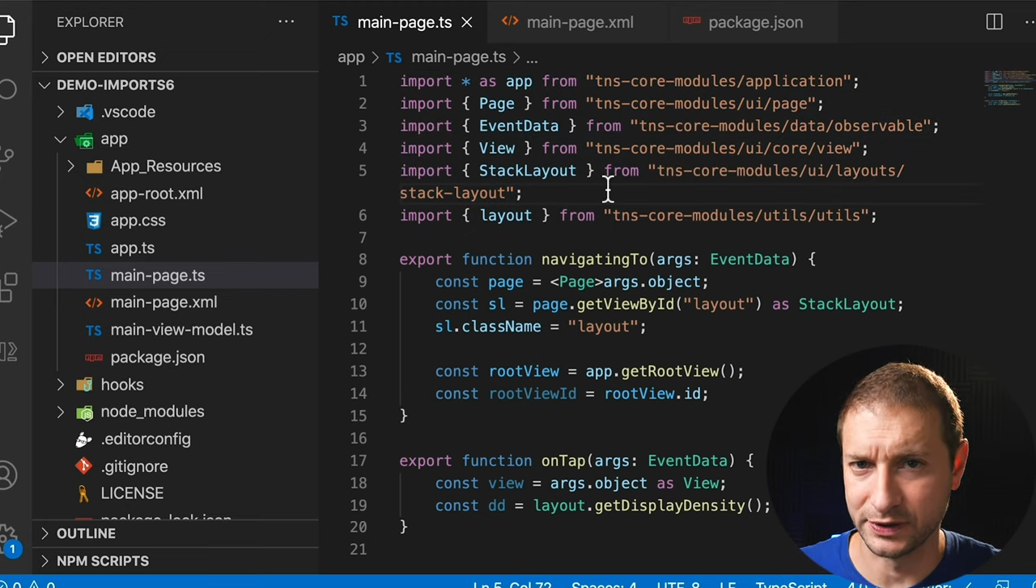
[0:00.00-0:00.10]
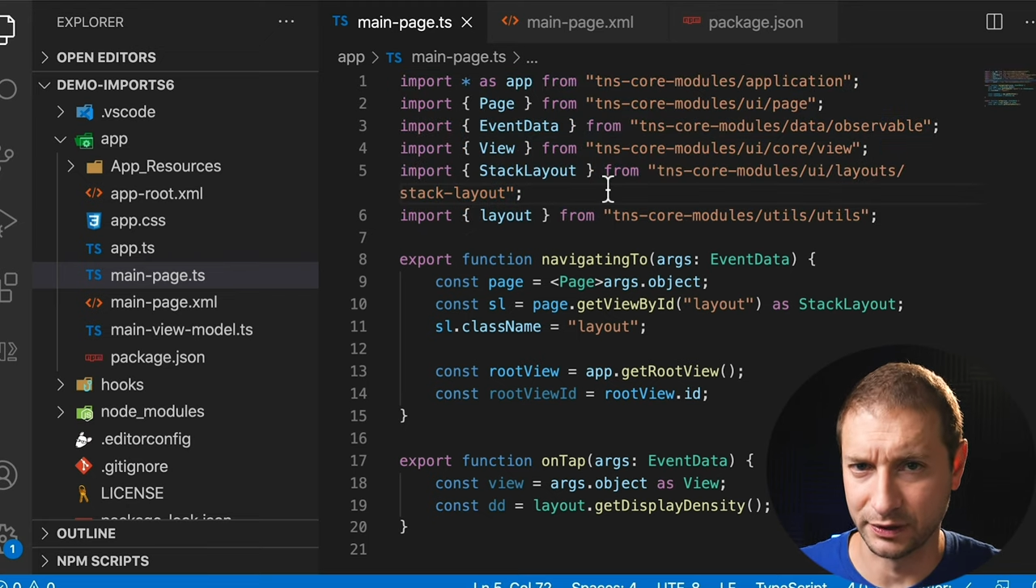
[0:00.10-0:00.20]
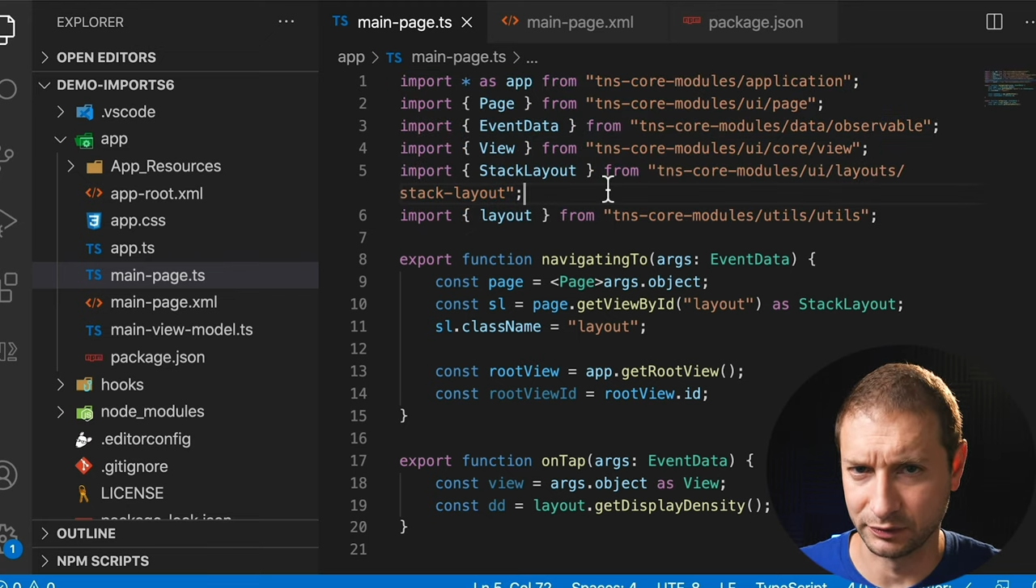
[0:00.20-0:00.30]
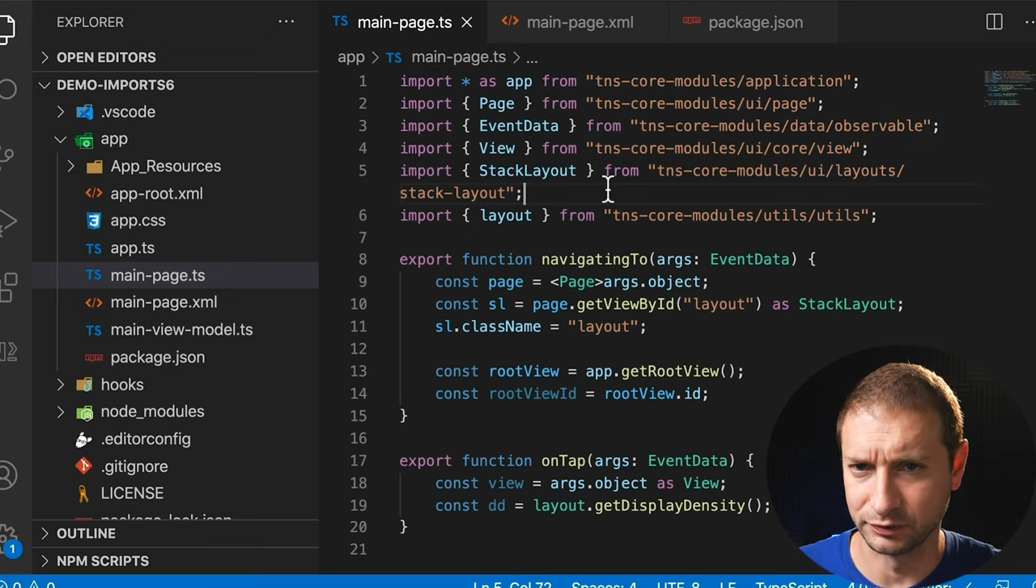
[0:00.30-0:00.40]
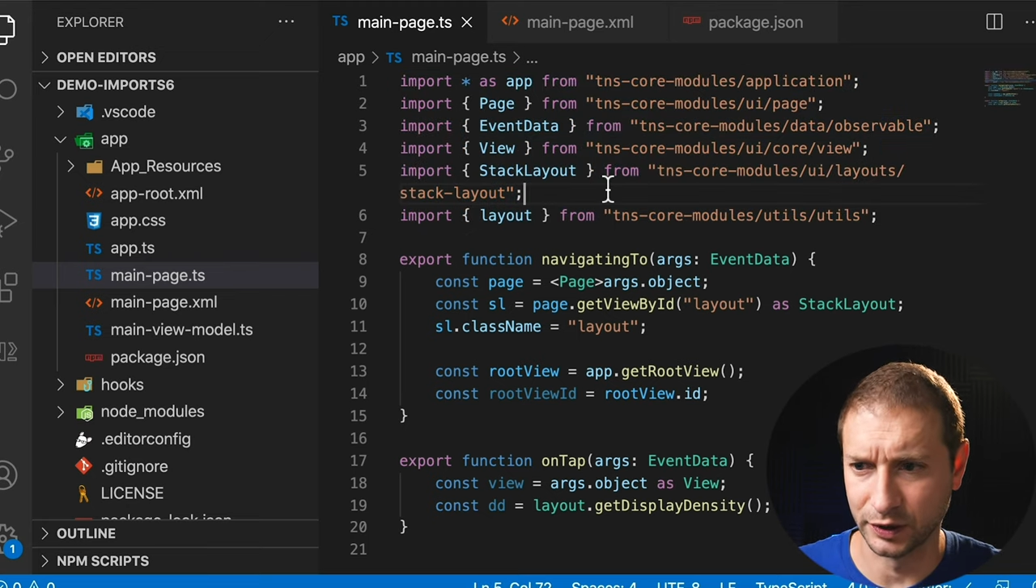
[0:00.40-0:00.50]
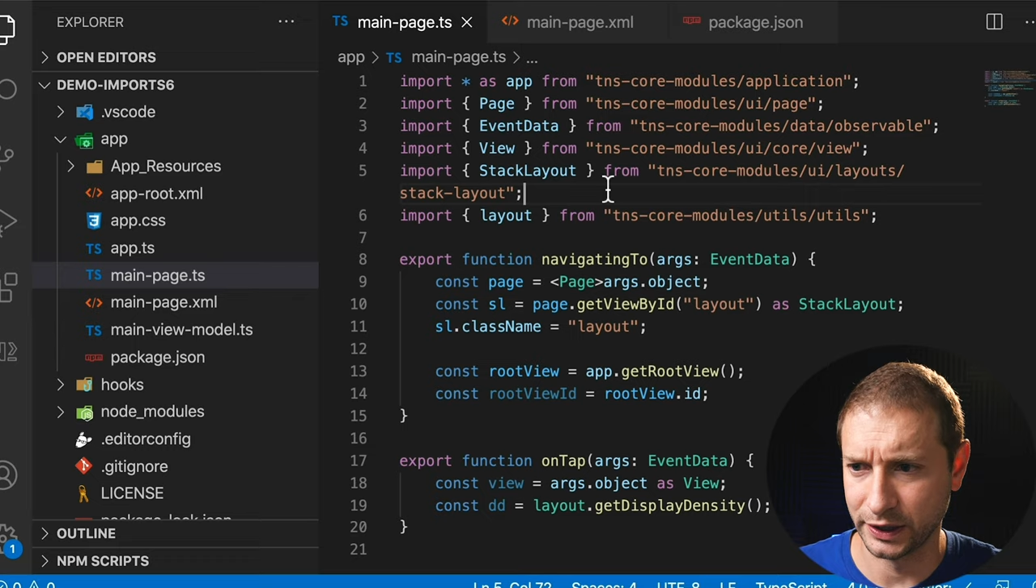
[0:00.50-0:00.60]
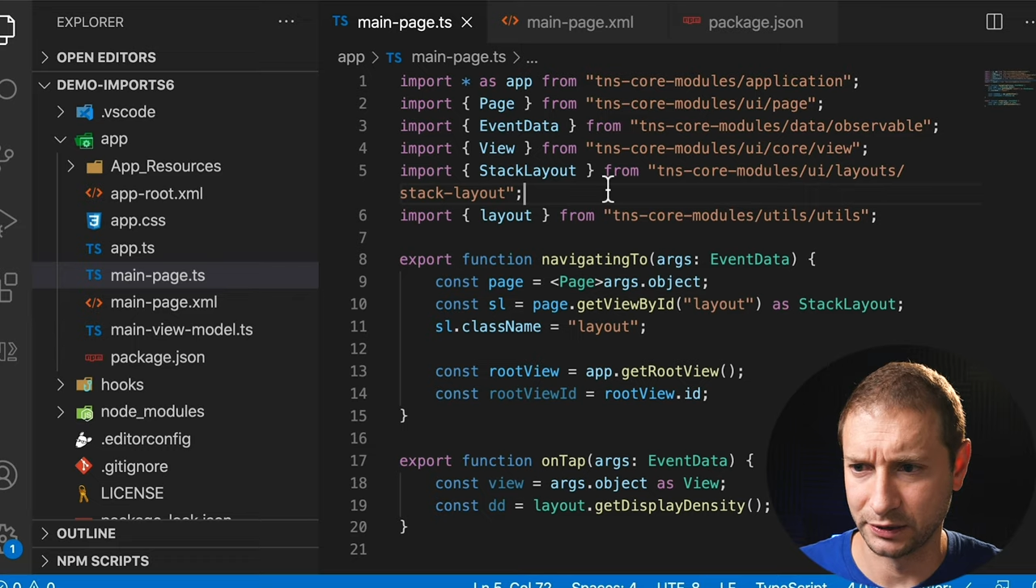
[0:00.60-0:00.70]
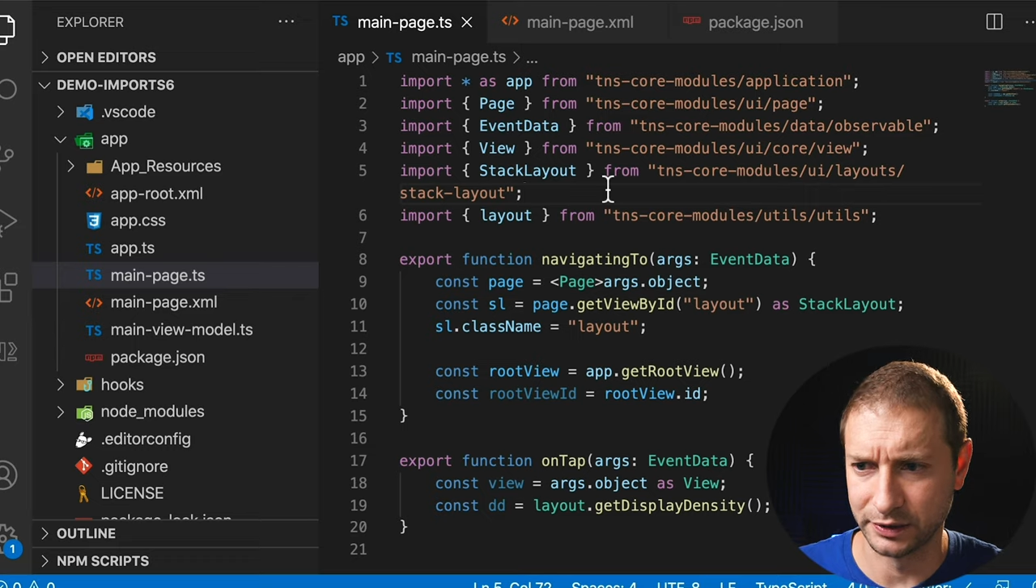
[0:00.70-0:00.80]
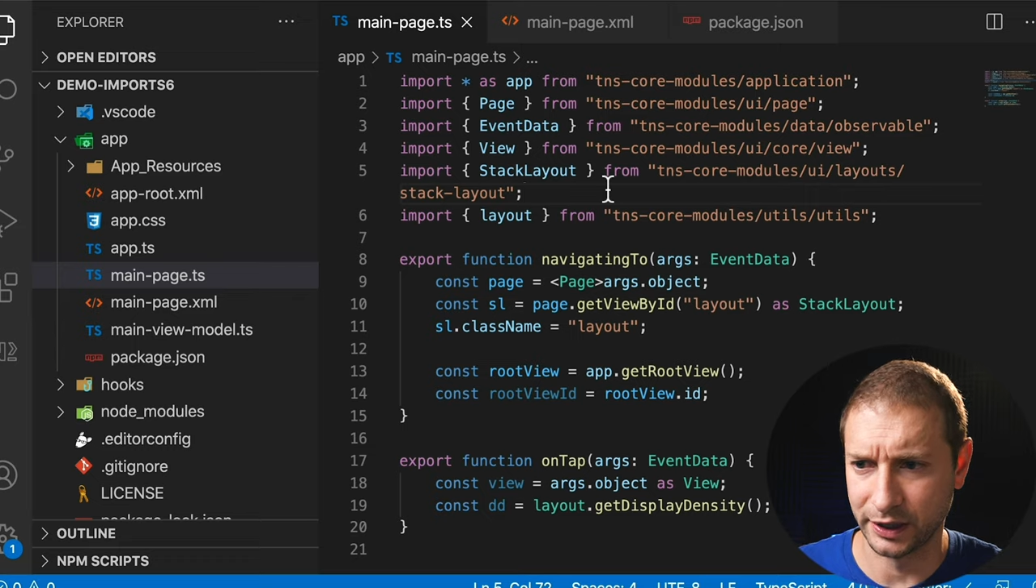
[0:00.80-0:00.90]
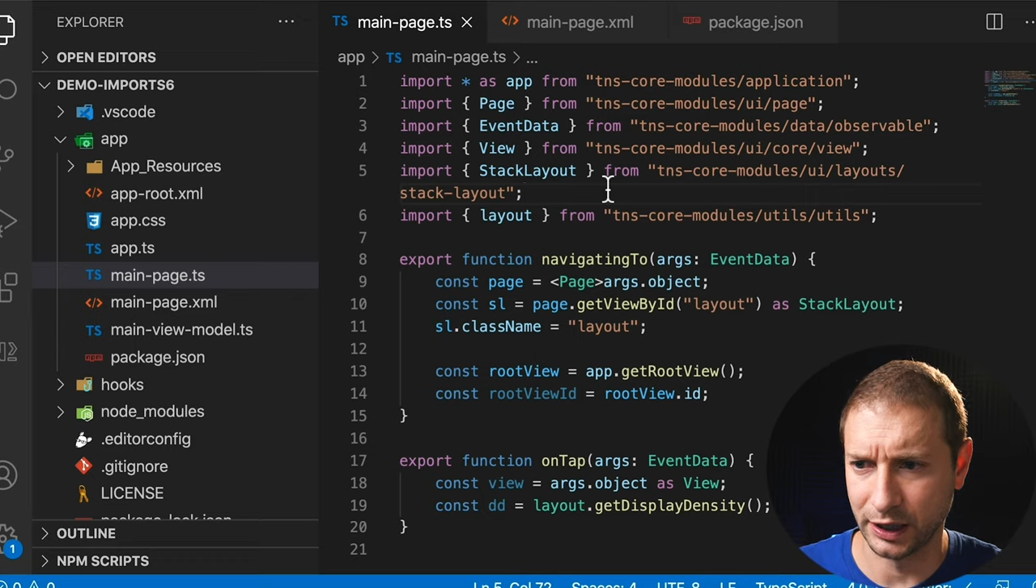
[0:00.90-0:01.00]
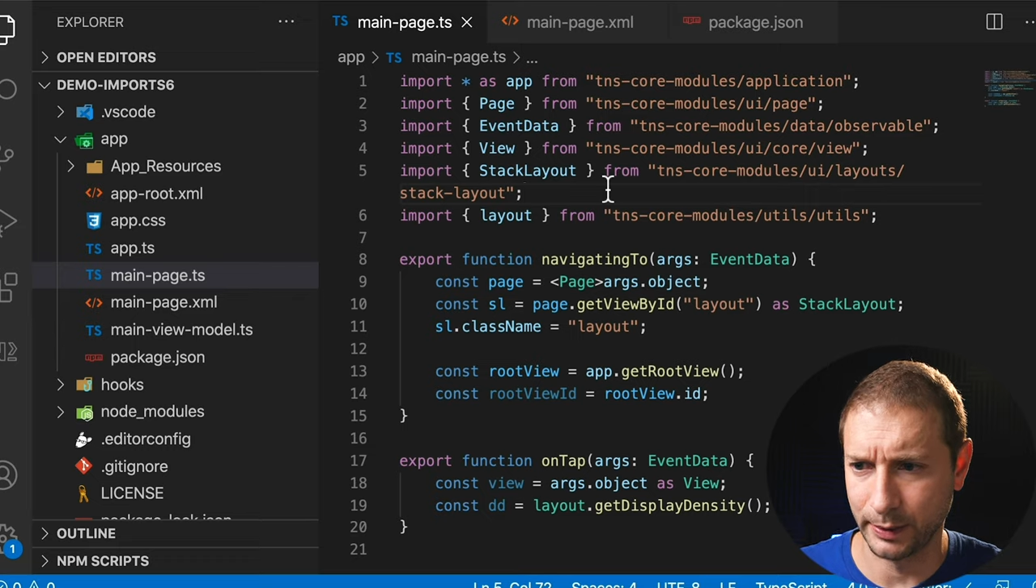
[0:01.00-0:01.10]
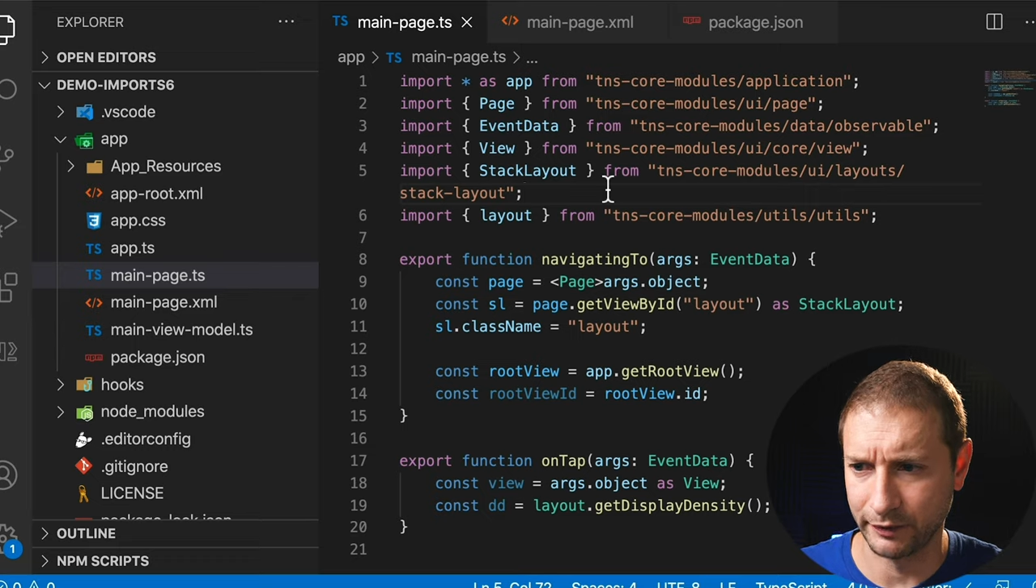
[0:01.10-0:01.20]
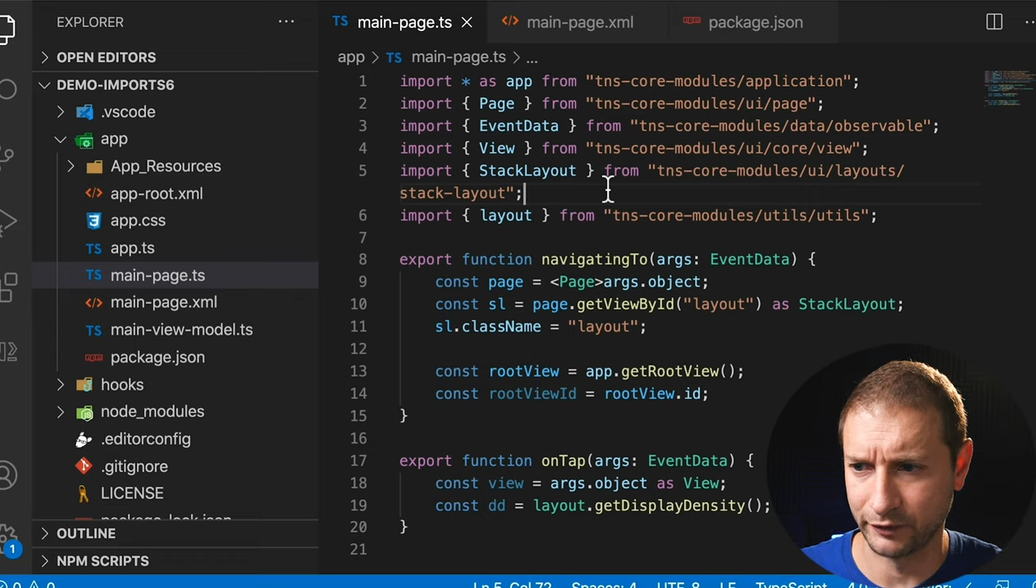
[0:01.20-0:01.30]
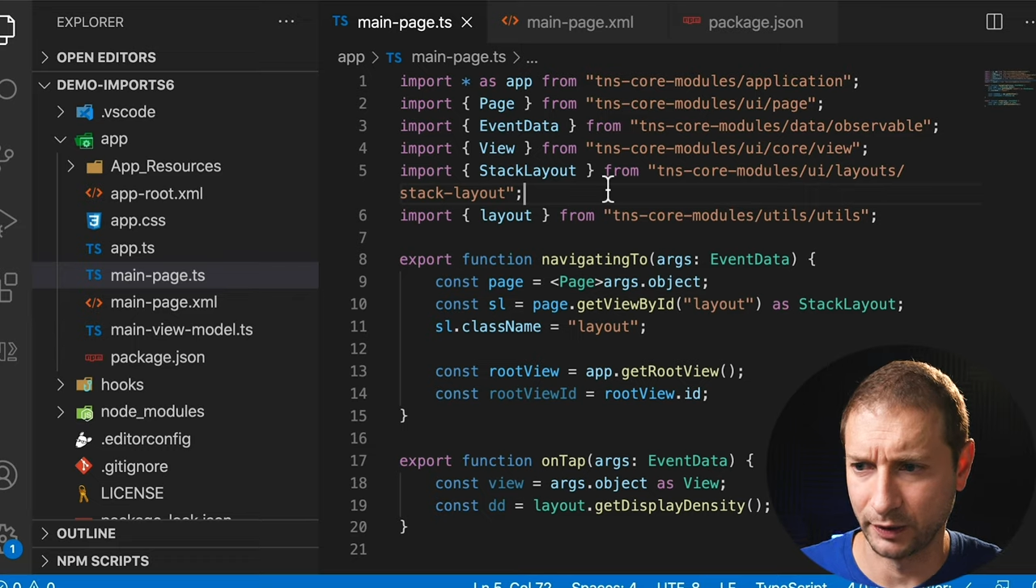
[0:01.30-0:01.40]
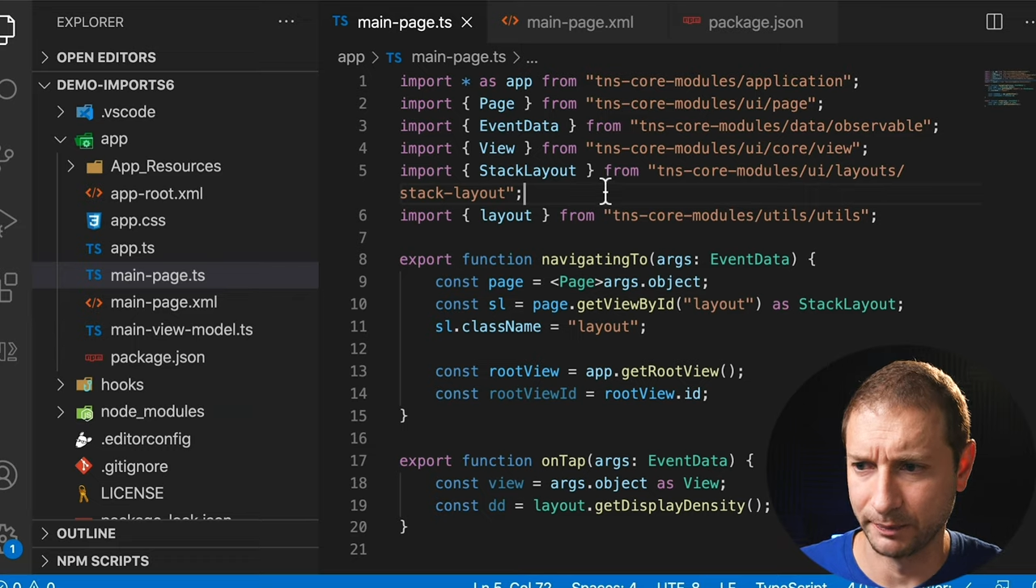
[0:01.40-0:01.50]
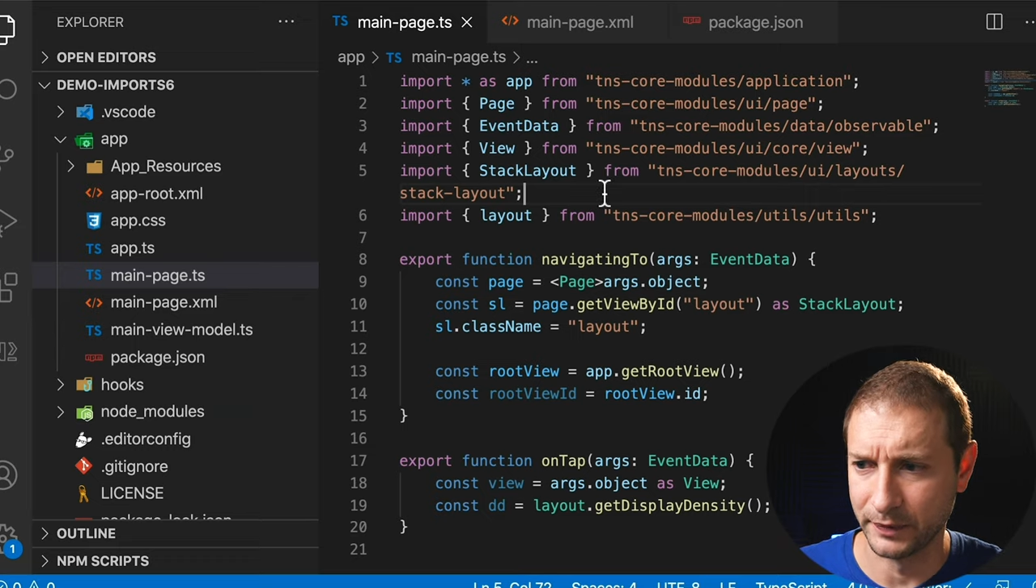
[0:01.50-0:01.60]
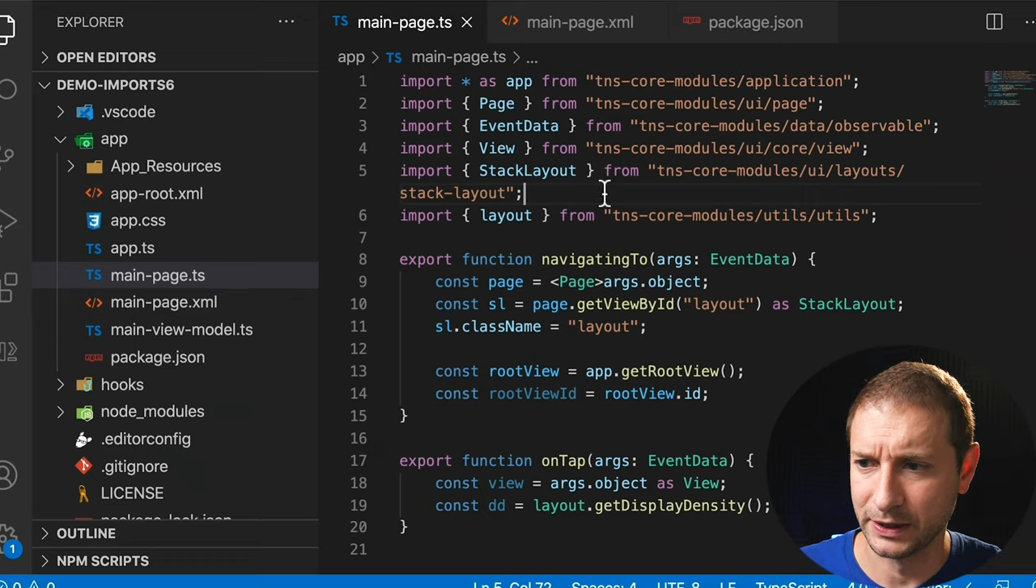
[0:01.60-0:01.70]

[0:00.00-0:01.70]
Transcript: So where are they coming from?